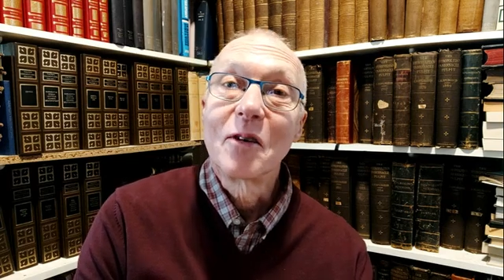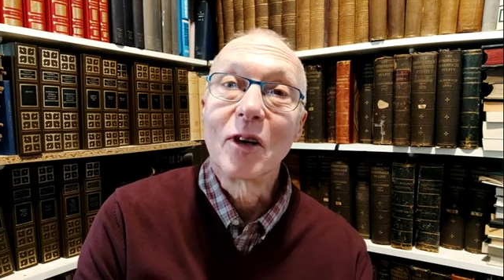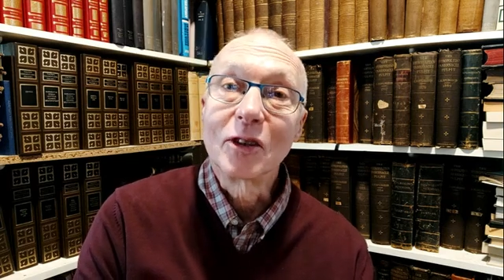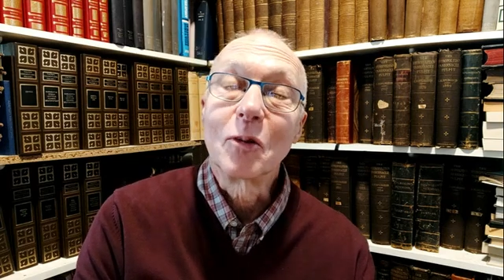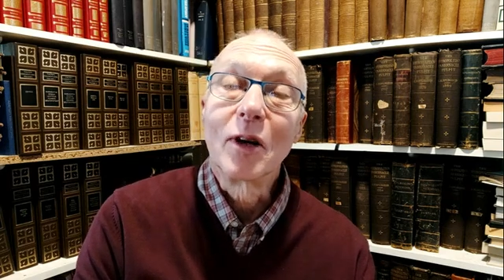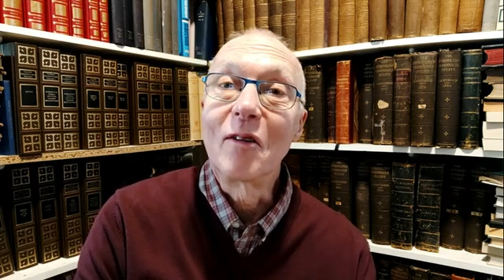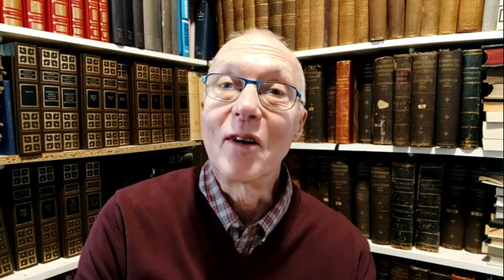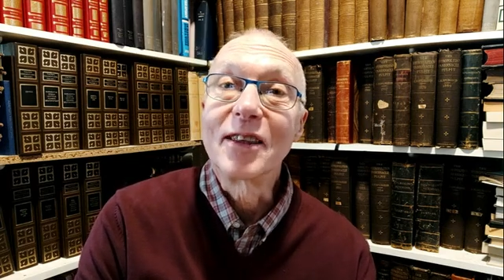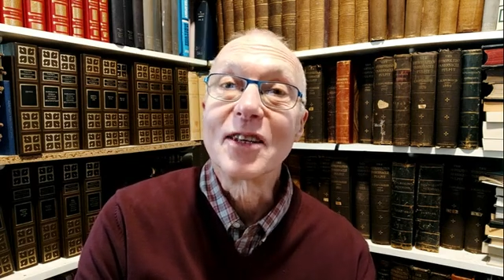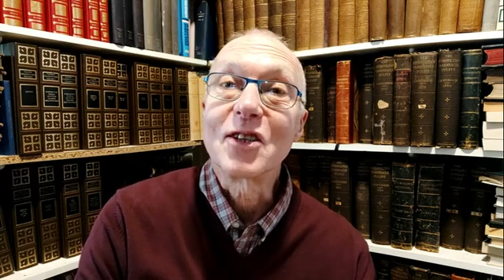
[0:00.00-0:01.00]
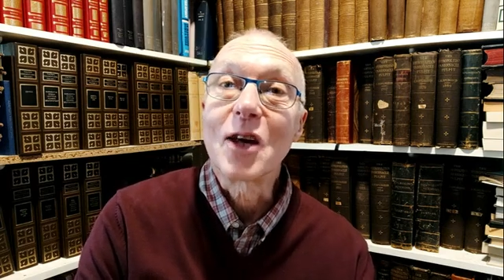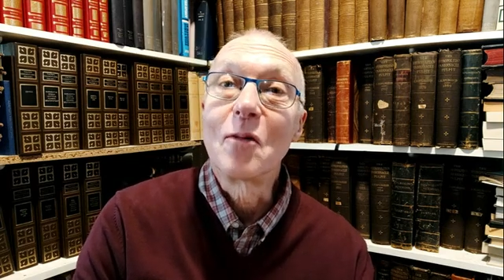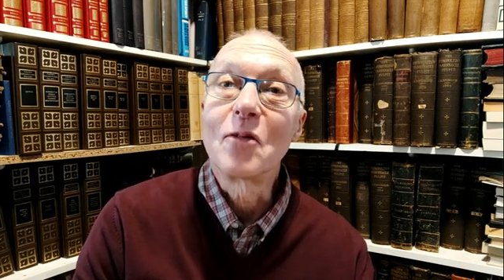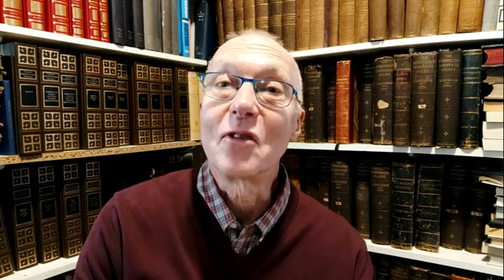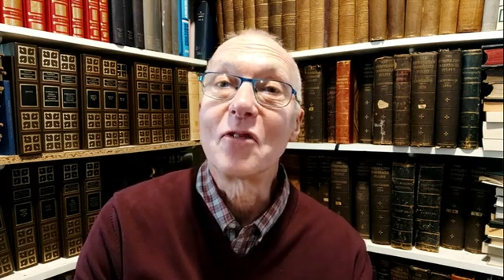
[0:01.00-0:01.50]
Once when I read this
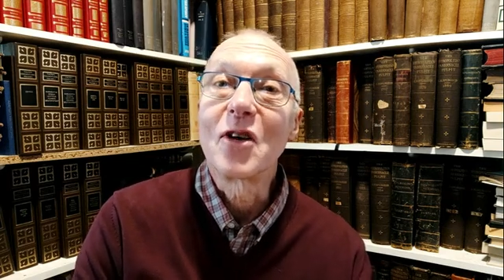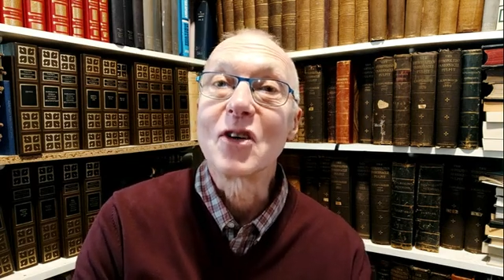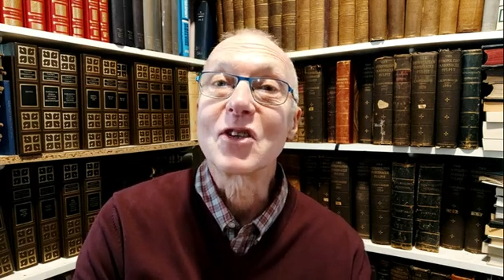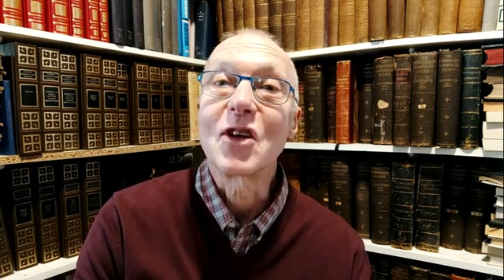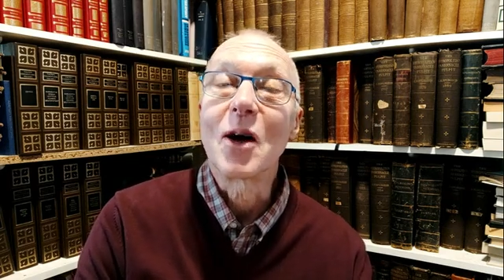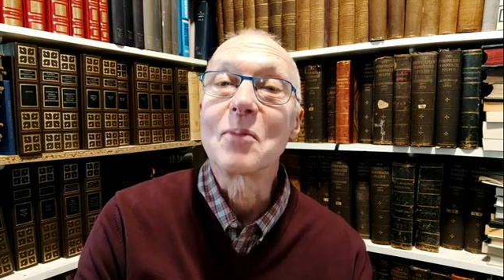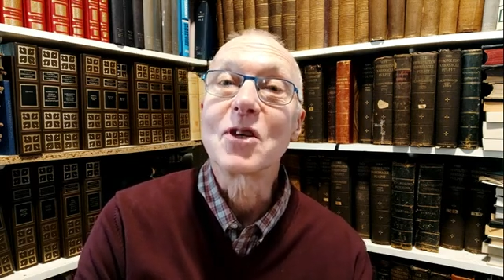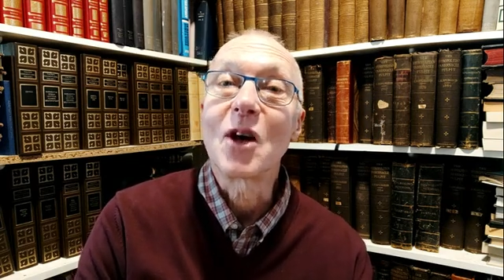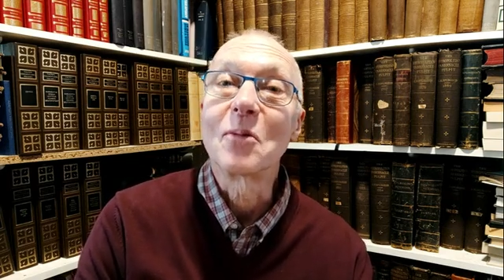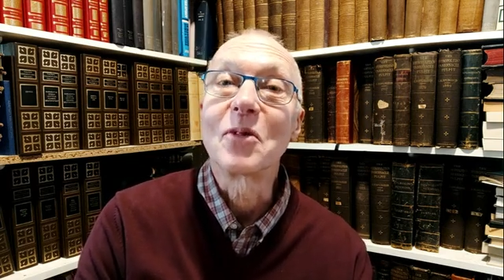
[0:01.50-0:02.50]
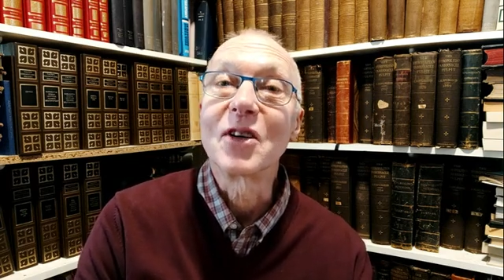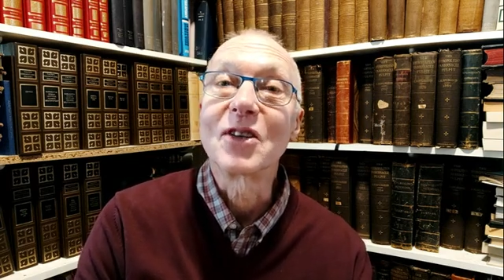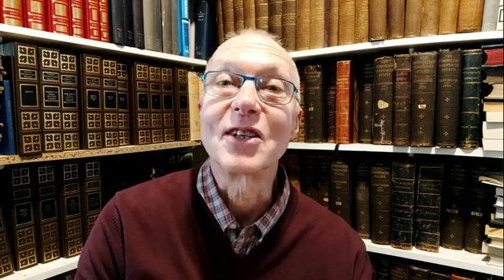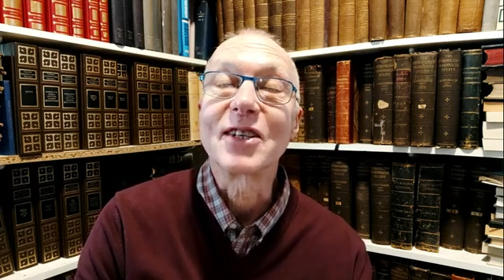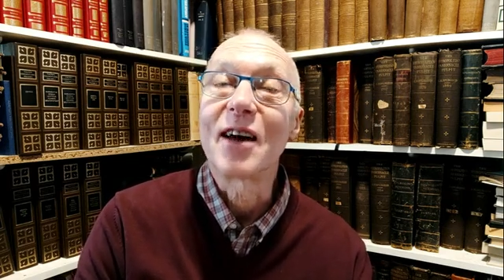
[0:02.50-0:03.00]
psalm for the first time, Psalm
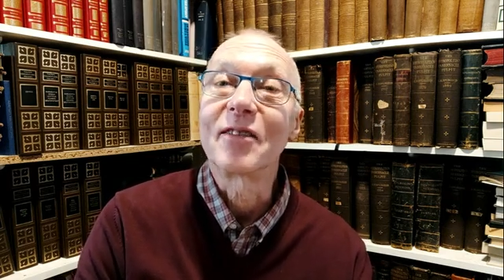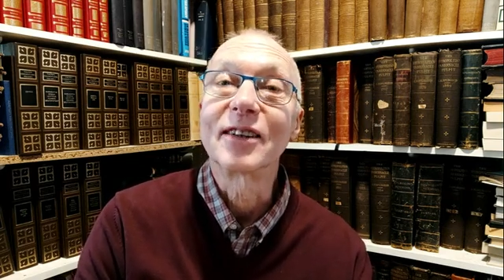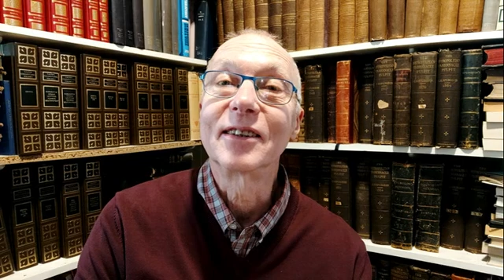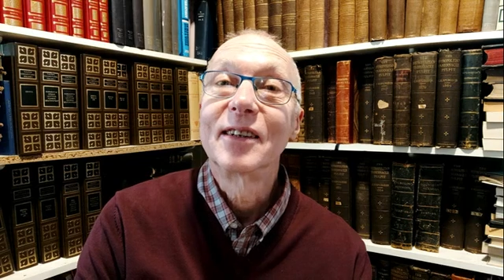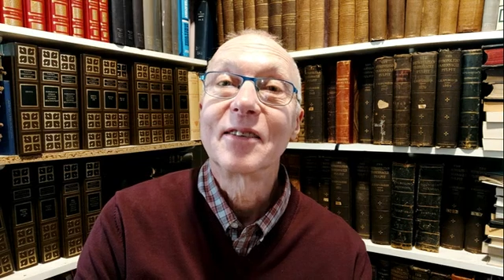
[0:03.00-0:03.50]
37,